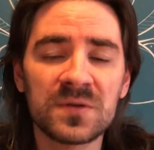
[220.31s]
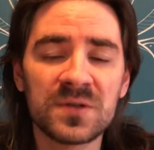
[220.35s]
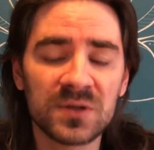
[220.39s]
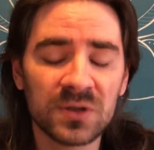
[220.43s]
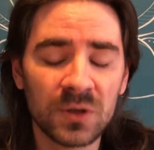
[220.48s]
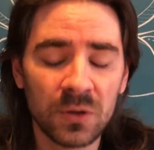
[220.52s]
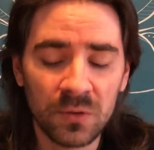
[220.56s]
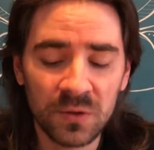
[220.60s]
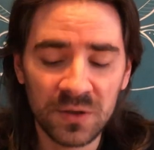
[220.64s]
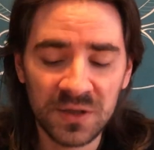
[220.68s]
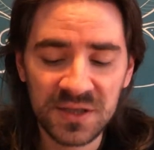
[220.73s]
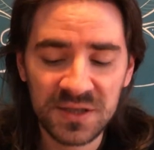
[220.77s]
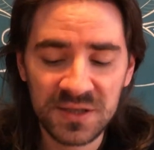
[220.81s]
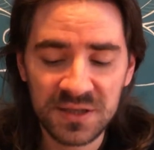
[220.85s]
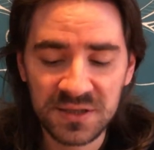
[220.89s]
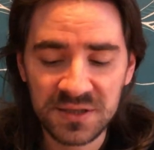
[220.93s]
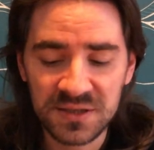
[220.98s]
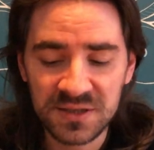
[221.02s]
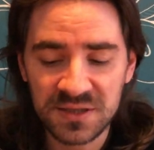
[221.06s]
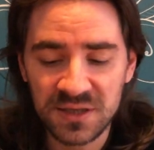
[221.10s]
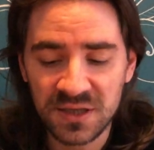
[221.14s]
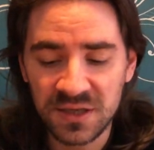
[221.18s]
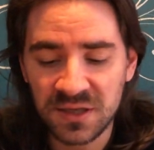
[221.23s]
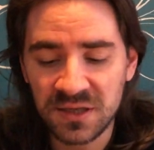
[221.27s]
So
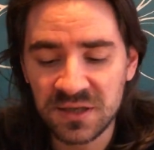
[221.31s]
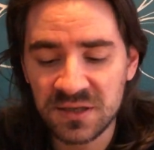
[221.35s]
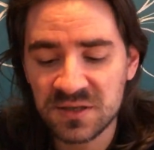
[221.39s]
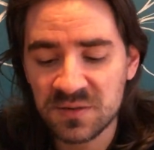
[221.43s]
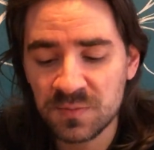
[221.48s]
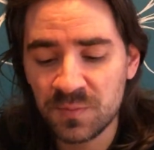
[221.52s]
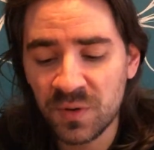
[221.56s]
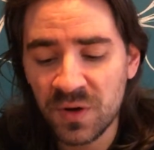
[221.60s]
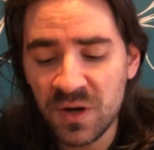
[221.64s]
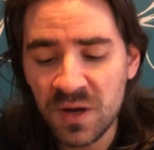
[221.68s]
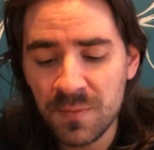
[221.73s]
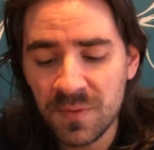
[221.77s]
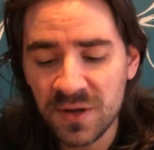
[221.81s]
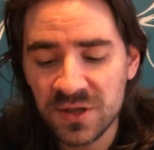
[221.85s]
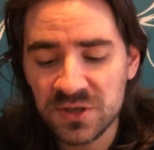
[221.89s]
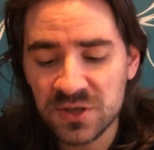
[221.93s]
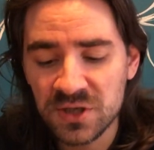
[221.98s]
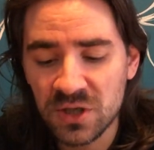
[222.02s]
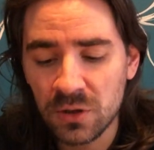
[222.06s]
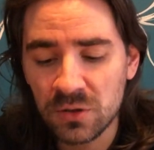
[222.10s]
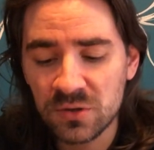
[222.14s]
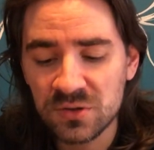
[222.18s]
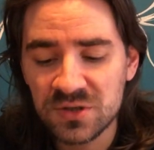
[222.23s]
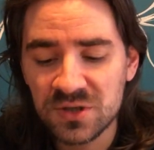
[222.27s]
it's it's pretty much
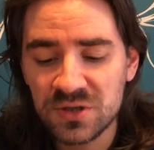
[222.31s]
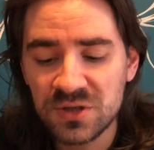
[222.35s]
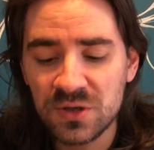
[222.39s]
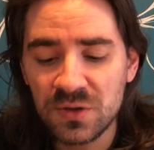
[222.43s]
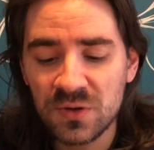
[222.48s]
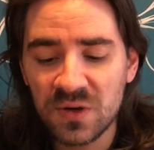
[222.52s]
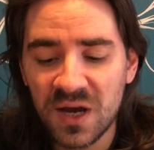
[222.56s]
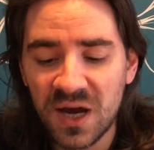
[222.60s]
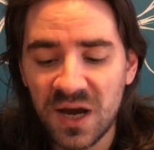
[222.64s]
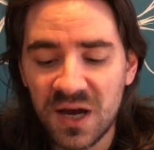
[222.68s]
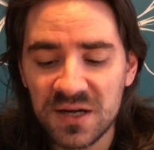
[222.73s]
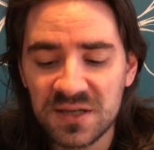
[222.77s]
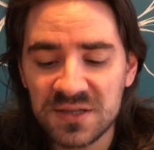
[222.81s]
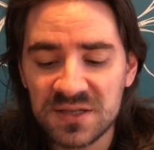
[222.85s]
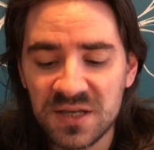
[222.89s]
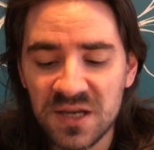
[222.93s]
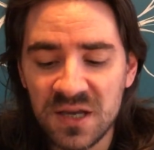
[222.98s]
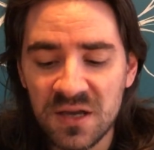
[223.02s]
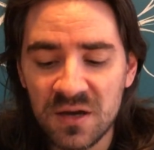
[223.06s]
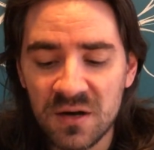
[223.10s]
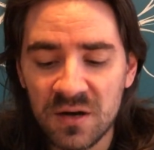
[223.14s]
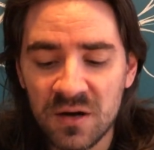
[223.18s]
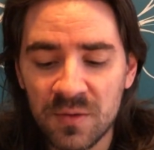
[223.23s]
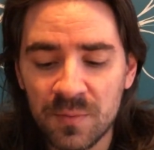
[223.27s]
those two cards
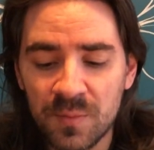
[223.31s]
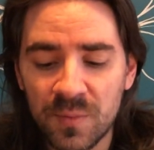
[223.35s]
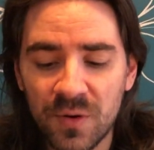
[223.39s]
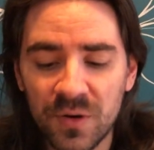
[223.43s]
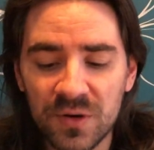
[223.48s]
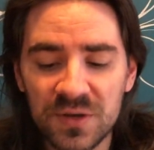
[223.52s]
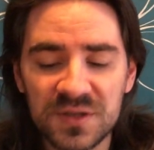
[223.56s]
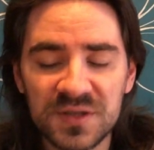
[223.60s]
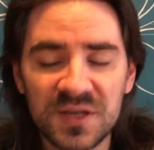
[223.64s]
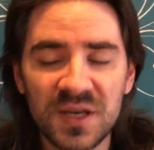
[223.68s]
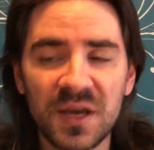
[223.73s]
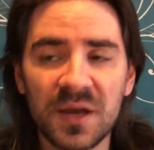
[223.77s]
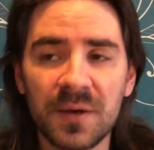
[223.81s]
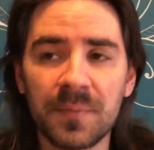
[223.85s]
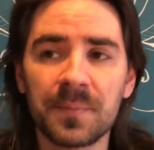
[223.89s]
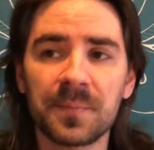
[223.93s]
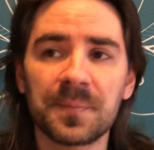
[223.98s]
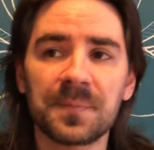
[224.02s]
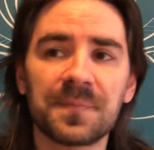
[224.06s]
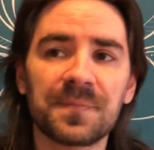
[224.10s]
here are pointing